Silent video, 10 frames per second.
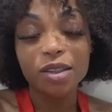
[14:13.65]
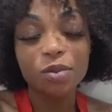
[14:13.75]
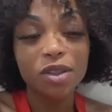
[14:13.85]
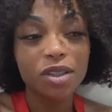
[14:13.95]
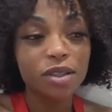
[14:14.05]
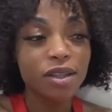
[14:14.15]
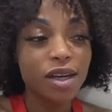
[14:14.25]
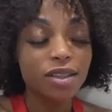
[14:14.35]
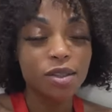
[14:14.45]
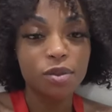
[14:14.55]
It'll be so
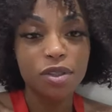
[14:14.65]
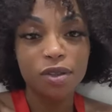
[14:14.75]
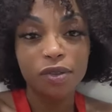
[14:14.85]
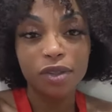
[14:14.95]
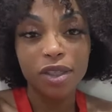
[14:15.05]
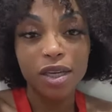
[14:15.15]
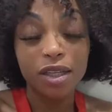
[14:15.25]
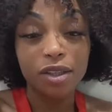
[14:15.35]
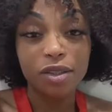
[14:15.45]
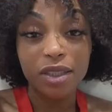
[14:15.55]
nice to meet all of you
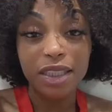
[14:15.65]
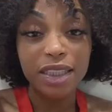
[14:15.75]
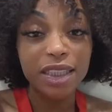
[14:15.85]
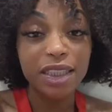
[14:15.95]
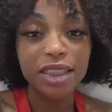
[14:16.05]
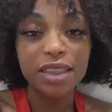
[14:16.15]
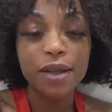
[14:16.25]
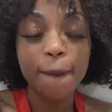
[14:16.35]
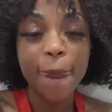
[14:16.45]
in, in your cities.